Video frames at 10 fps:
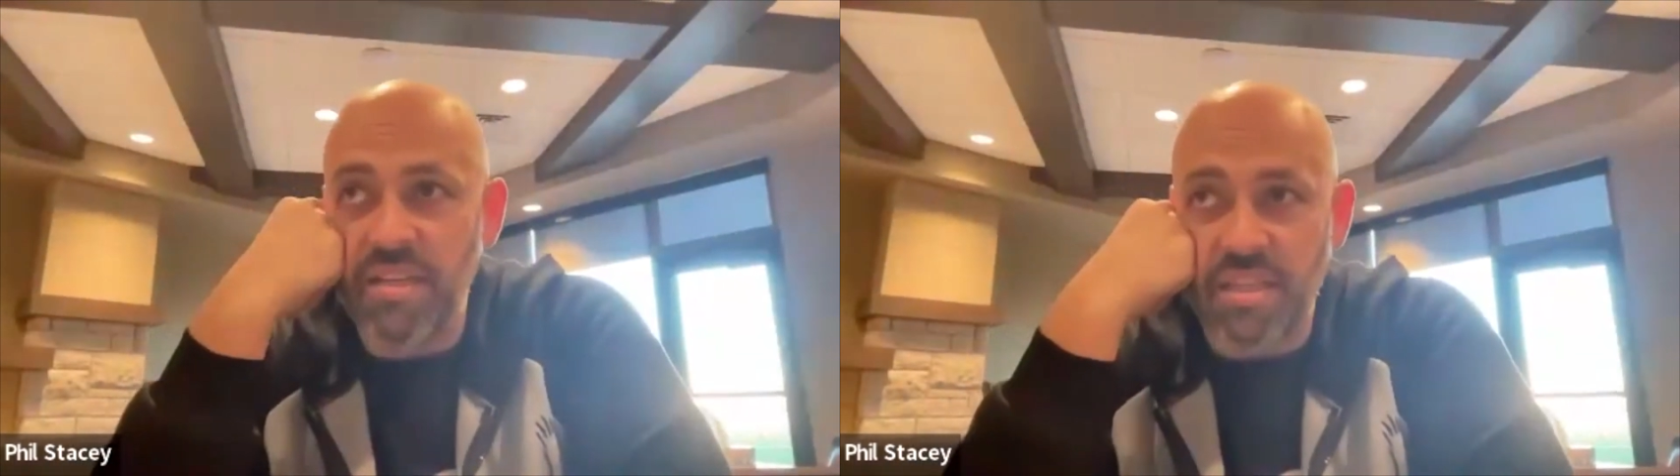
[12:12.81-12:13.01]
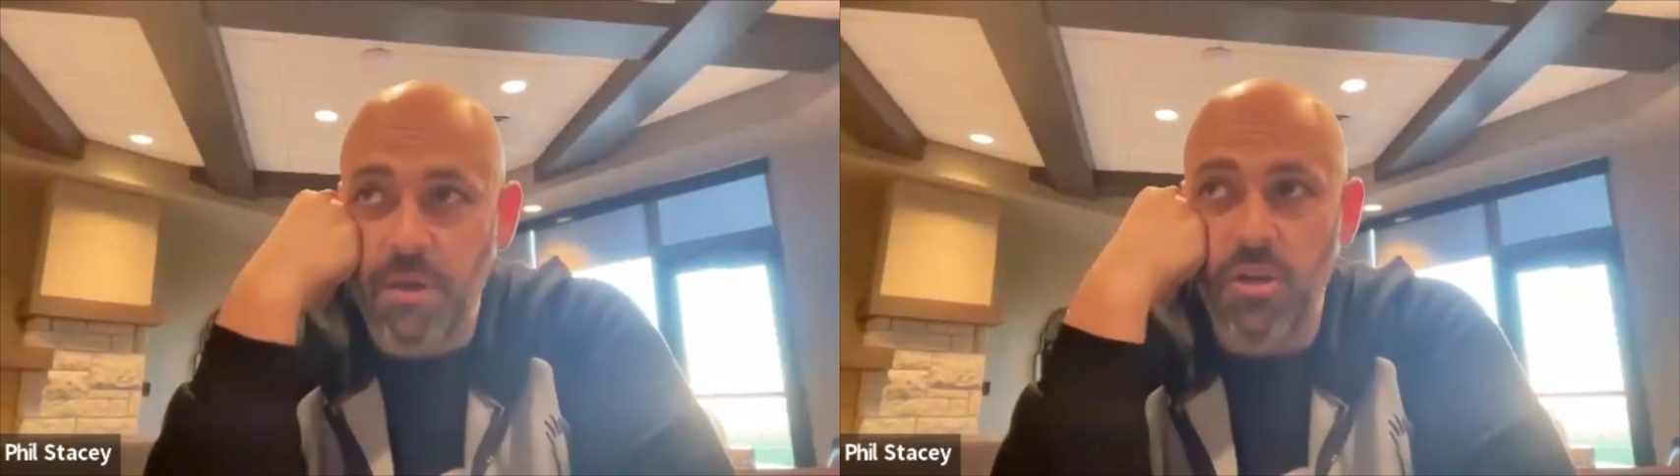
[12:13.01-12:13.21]

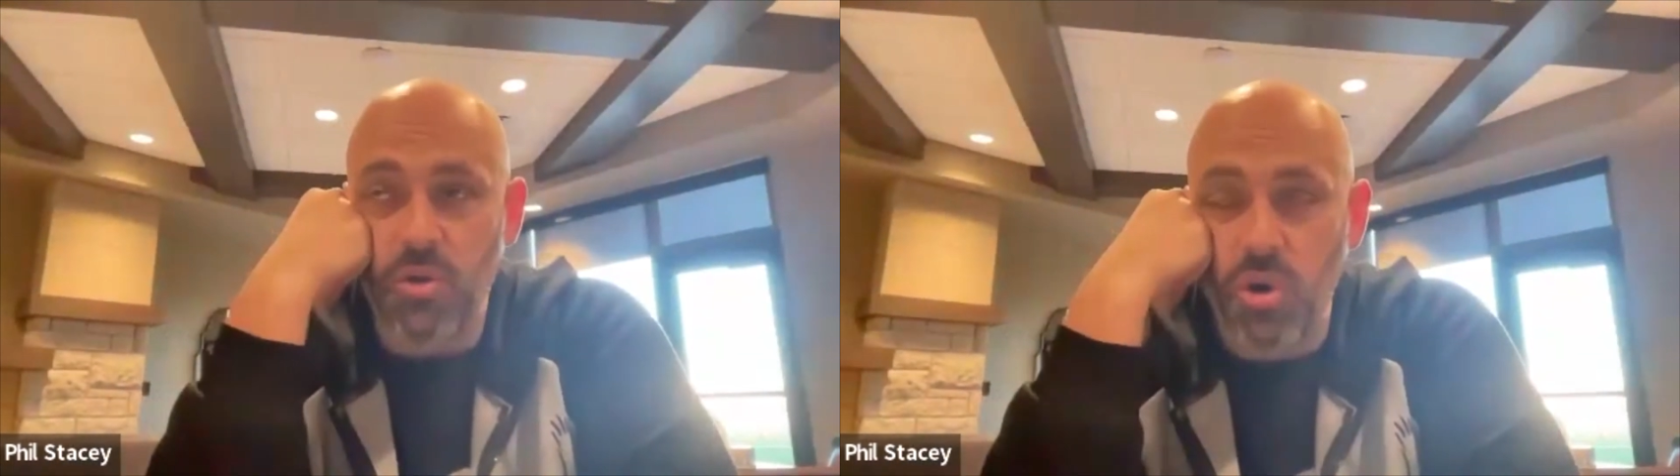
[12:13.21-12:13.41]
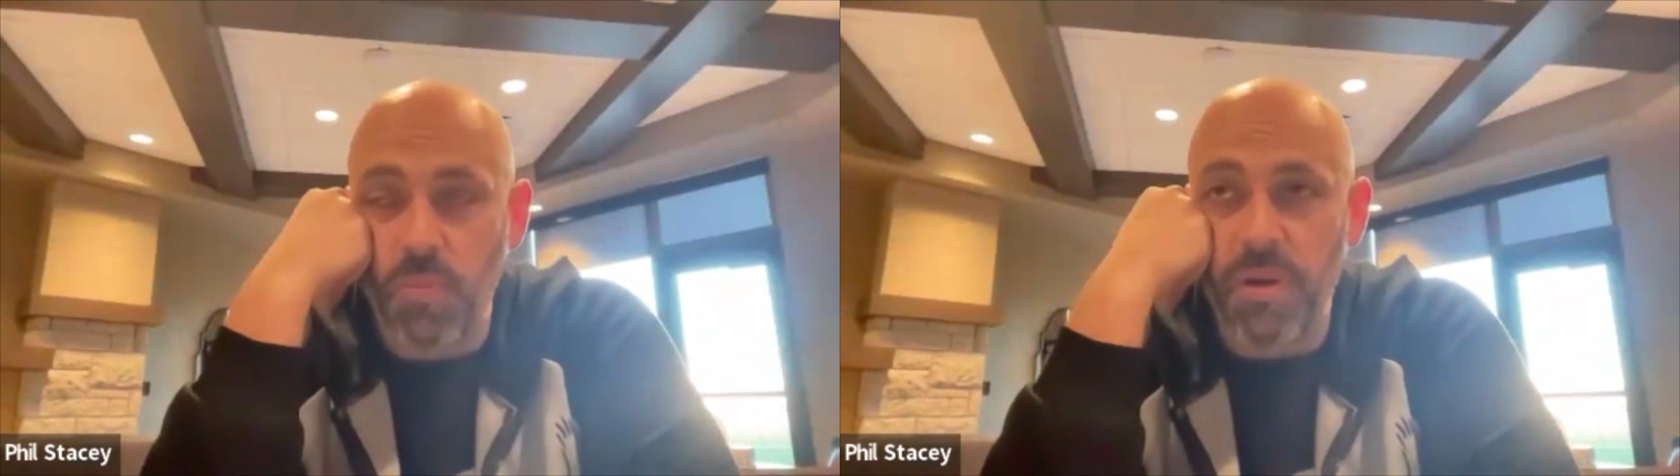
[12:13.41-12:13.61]
as somebody who
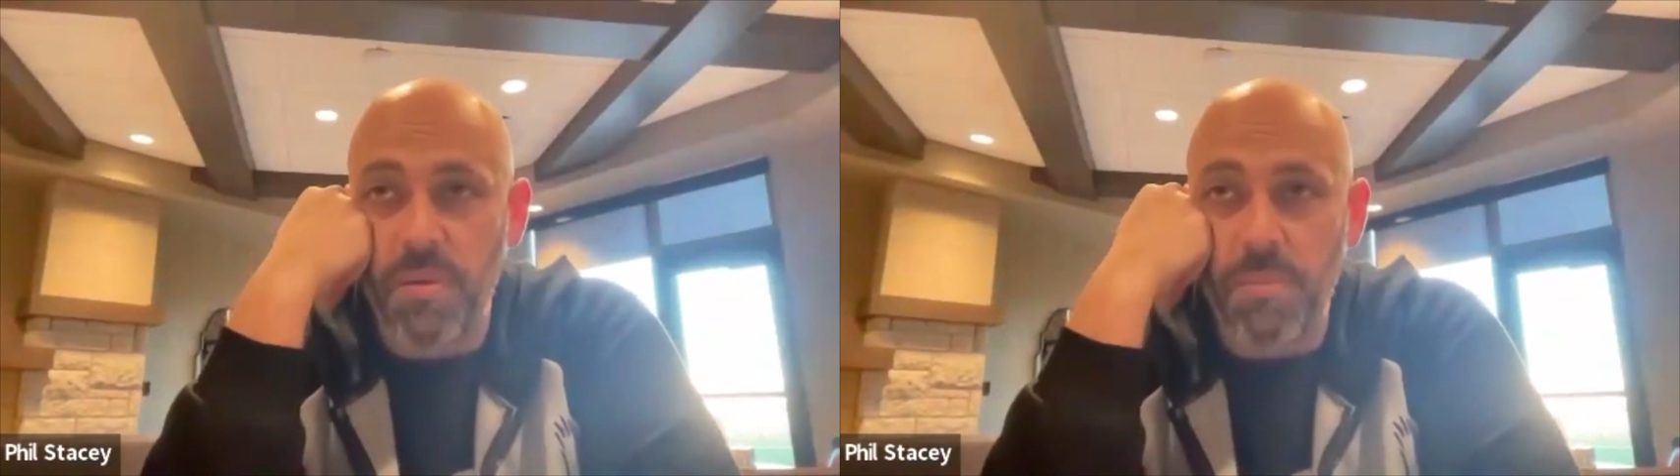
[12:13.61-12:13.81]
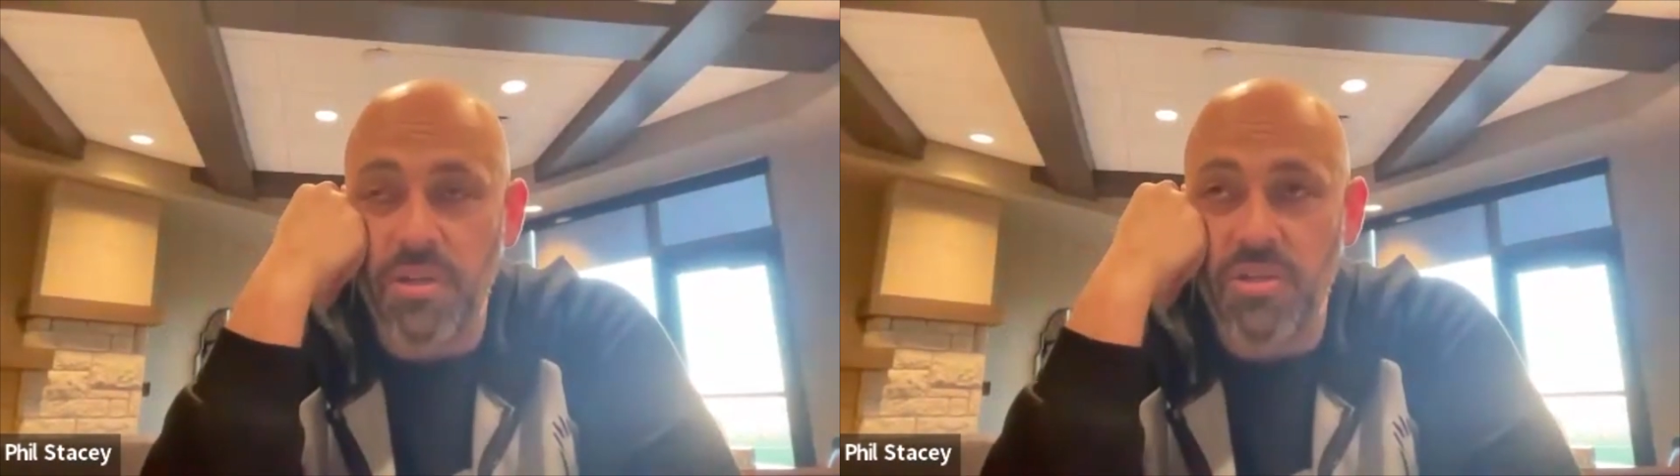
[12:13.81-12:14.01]
grew up in a
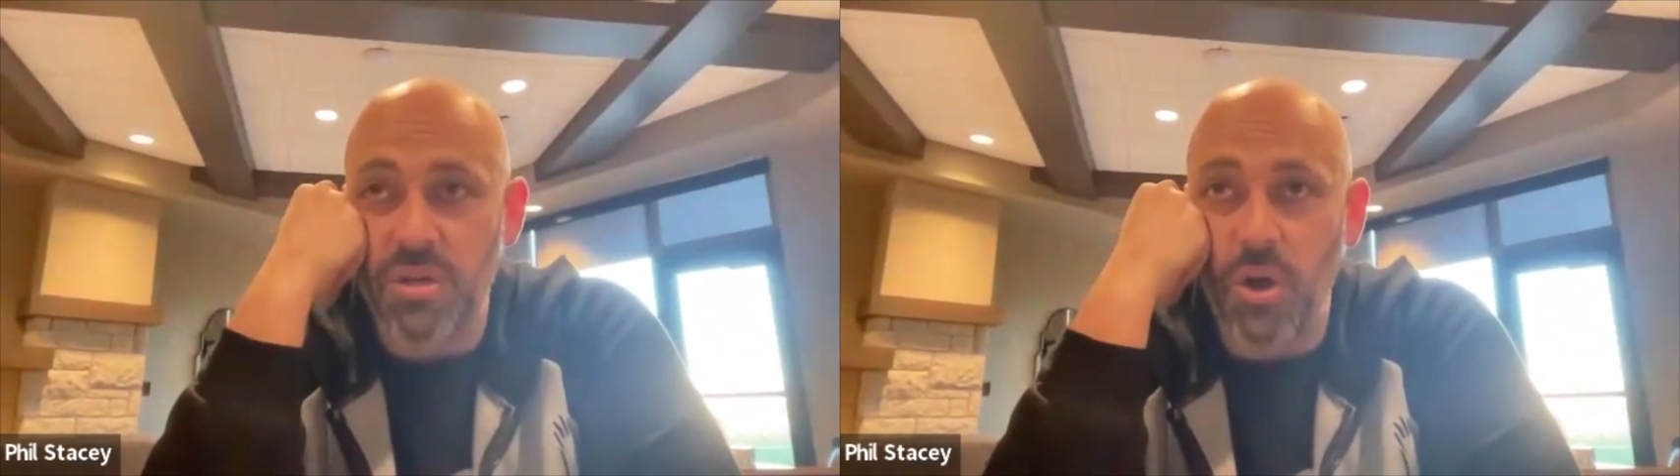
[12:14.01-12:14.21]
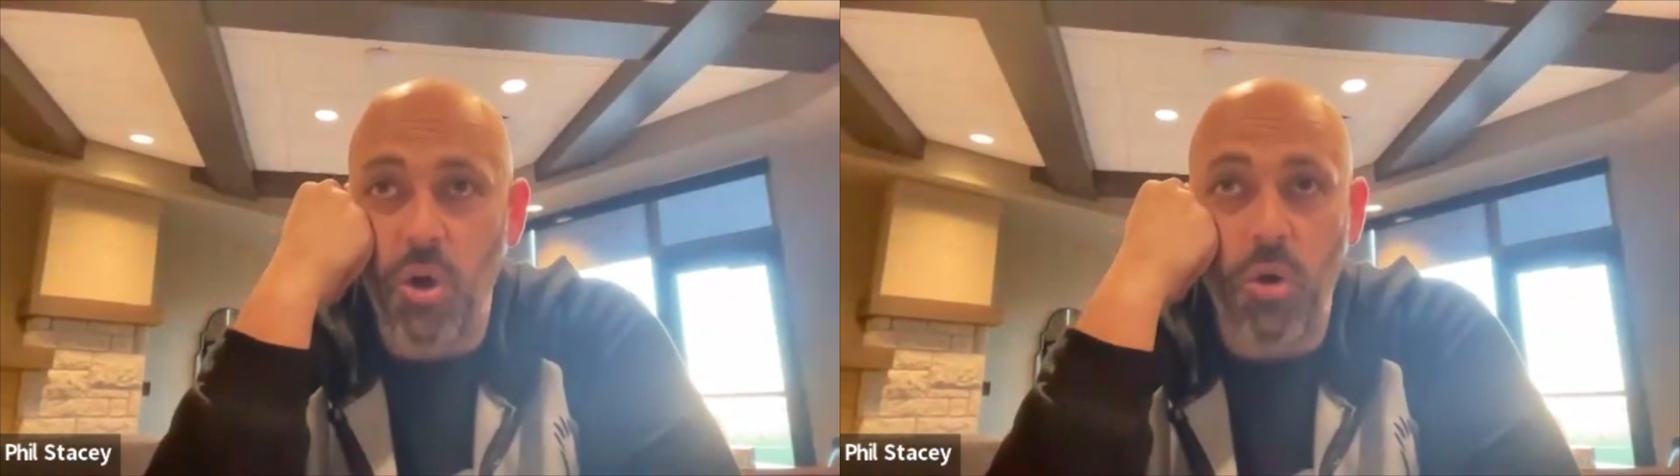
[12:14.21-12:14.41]

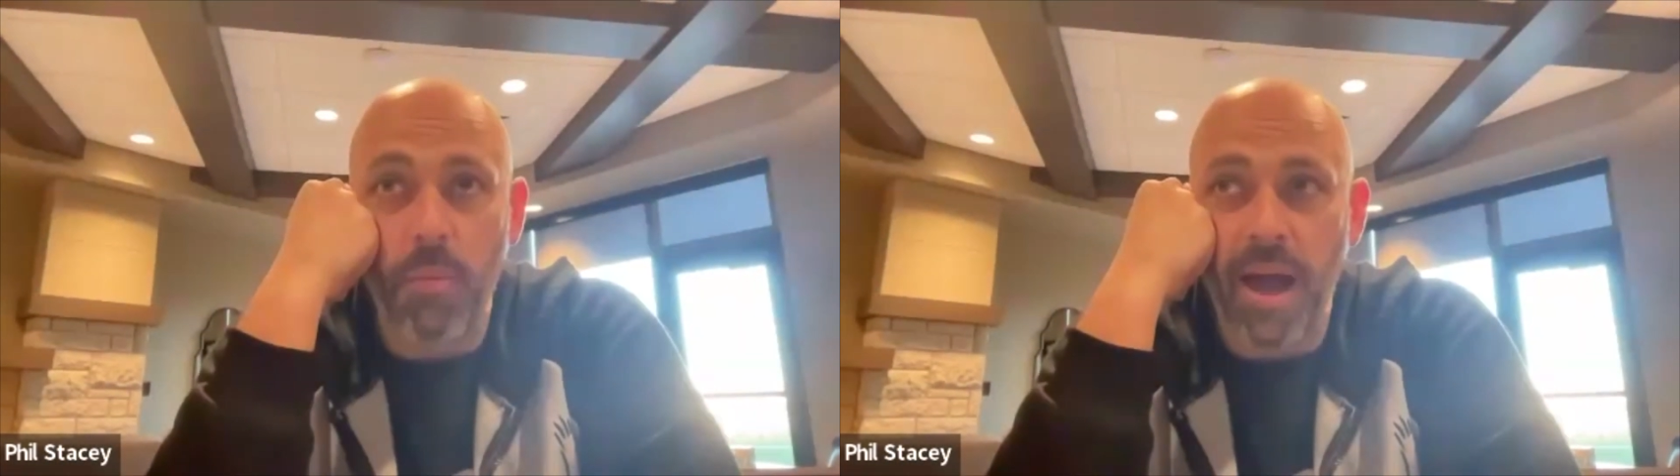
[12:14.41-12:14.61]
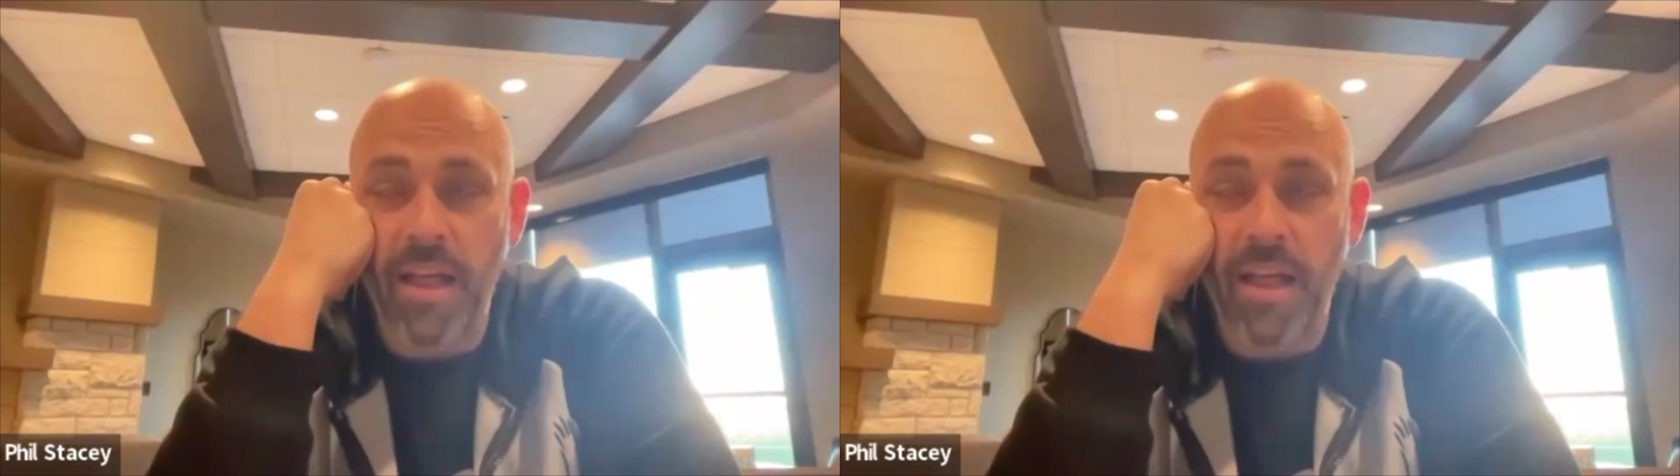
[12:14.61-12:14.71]
ministry home,